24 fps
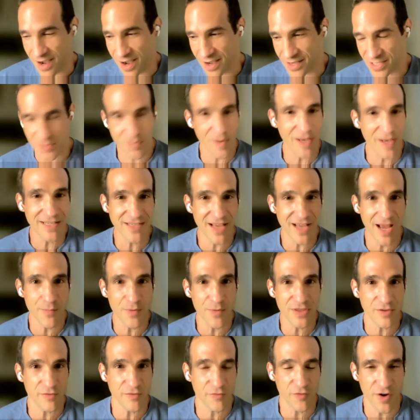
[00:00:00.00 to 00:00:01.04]
spend time
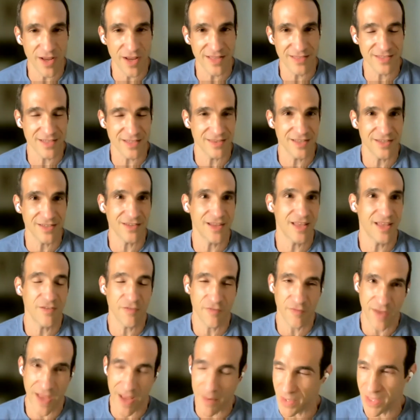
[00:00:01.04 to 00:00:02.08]
with the friends and the
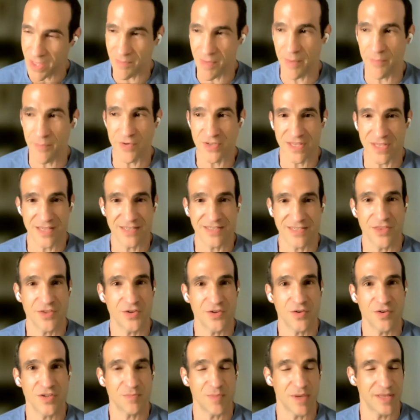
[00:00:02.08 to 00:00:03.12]
family members they say they're
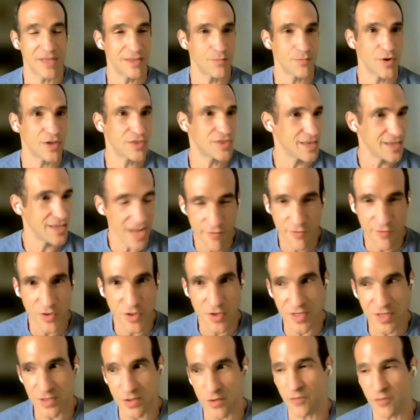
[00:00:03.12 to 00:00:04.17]
going to spend them with. They never
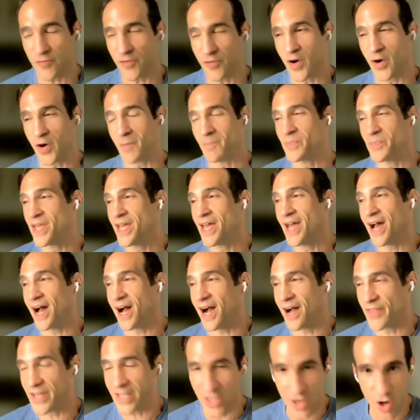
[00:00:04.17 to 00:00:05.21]
look at their phone.
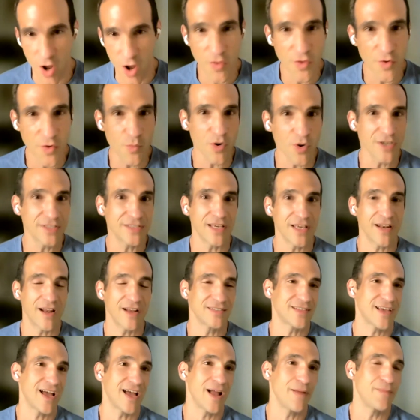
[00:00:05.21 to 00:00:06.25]
They get all their work done on
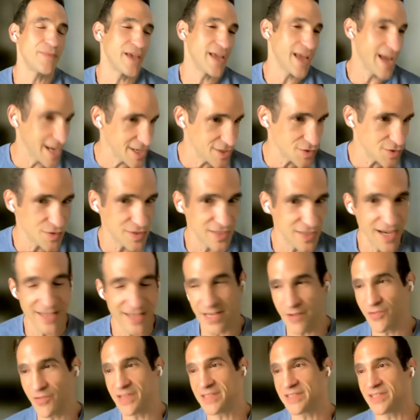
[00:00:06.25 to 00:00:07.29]
time. They exercise
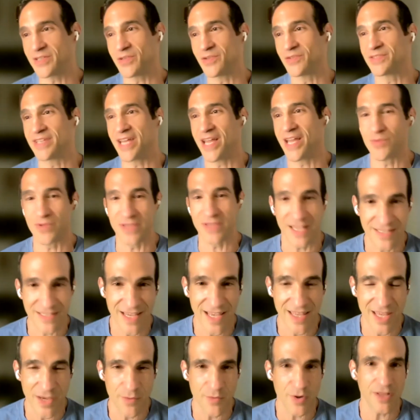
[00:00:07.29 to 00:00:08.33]
every single day when they say
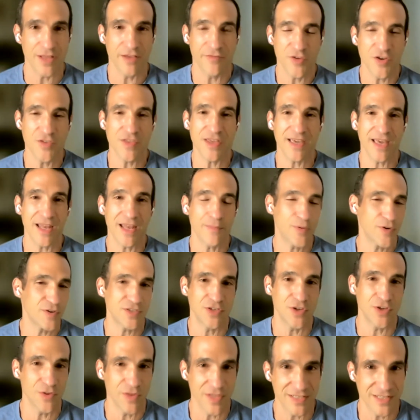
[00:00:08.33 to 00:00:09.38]
they will. If you're that kind of person,
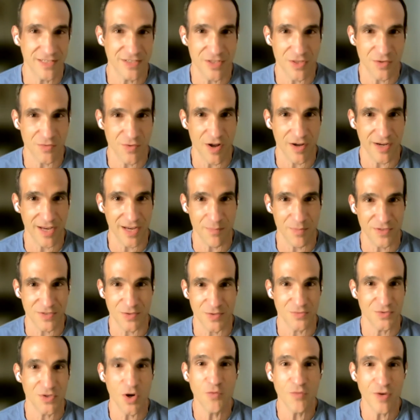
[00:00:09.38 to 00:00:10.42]
you're listening to the wrong
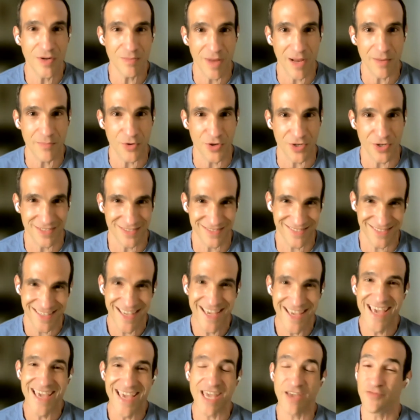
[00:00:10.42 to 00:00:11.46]
episode. Don't read my book.
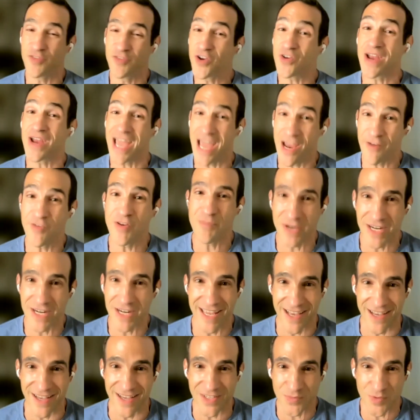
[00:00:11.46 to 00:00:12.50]
If you're everybody
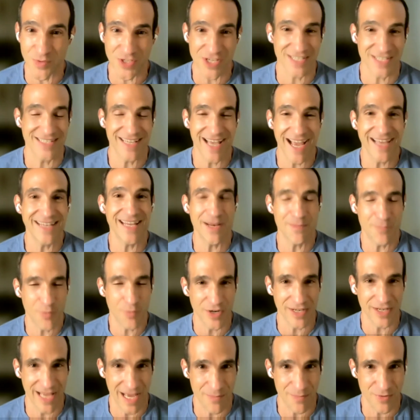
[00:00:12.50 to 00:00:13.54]
else, which is
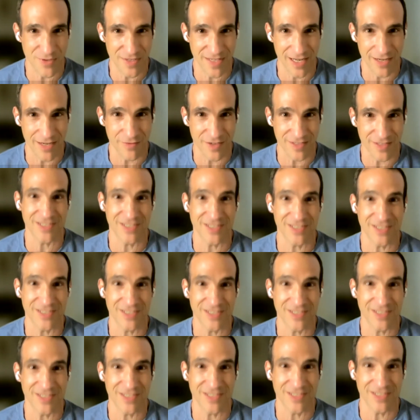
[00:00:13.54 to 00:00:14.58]
99.9% of us,
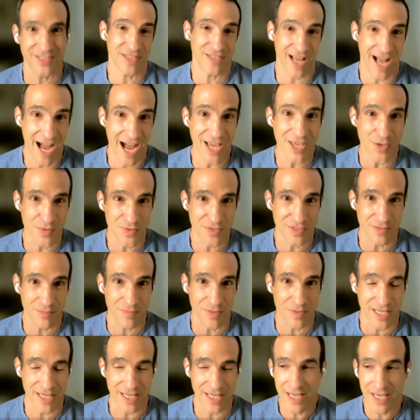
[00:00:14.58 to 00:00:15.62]
including the person I used to
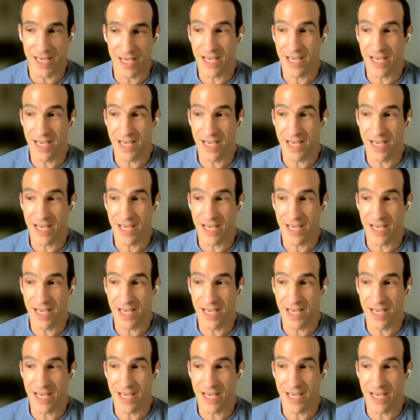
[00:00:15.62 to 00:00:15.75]
be,